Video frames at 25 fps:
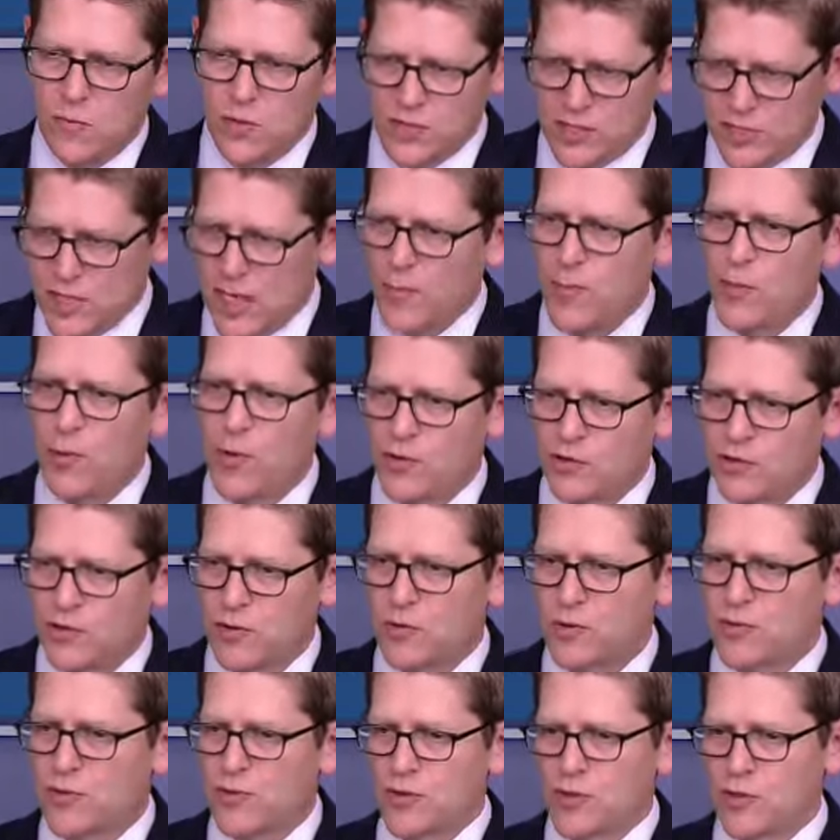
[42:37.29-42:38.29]
was a temporary
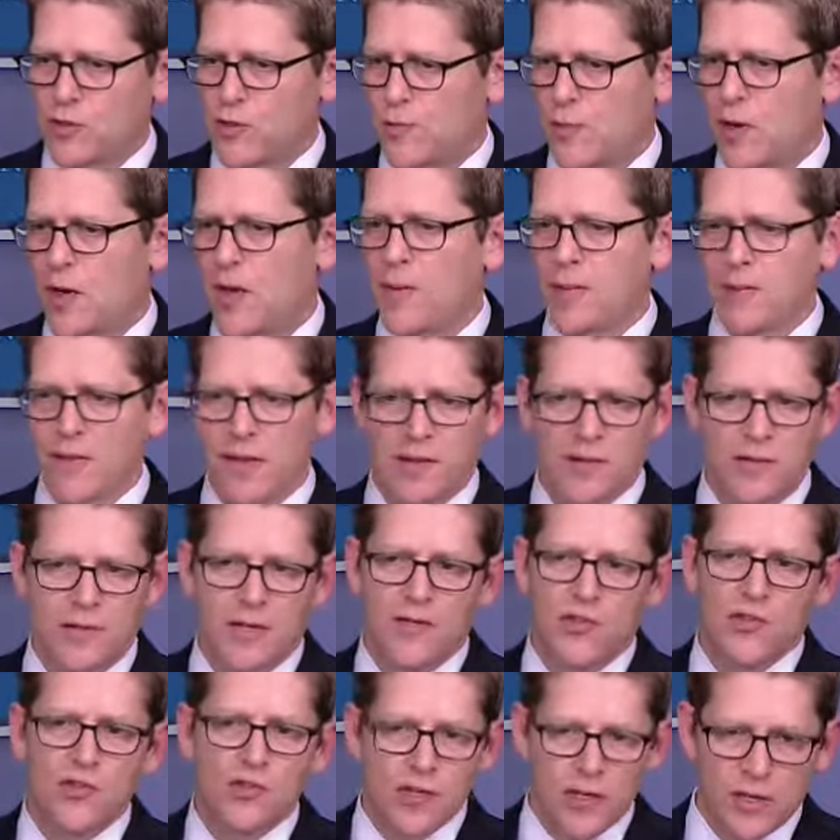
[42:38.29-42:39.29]
solution to this problem. Now,
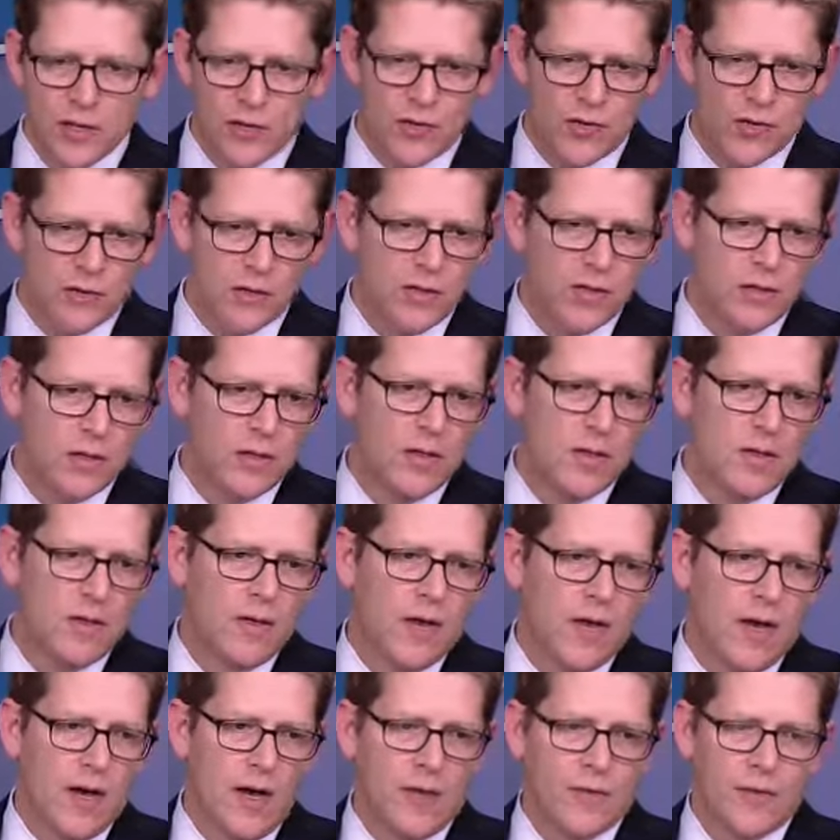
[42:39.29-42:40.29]
the legislation,
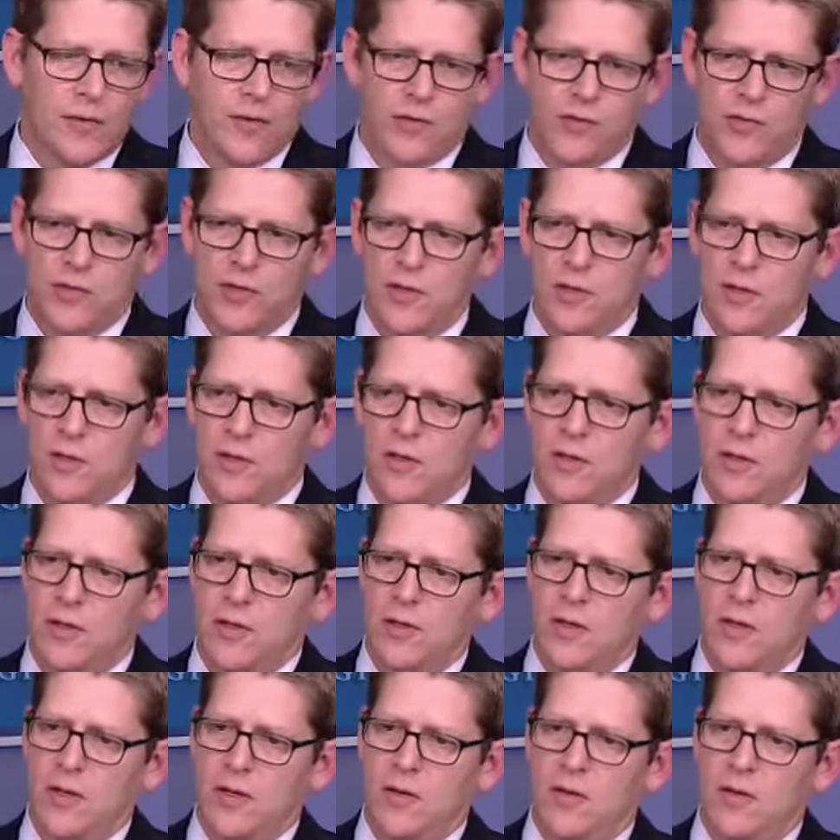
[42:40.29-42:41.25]
obviously,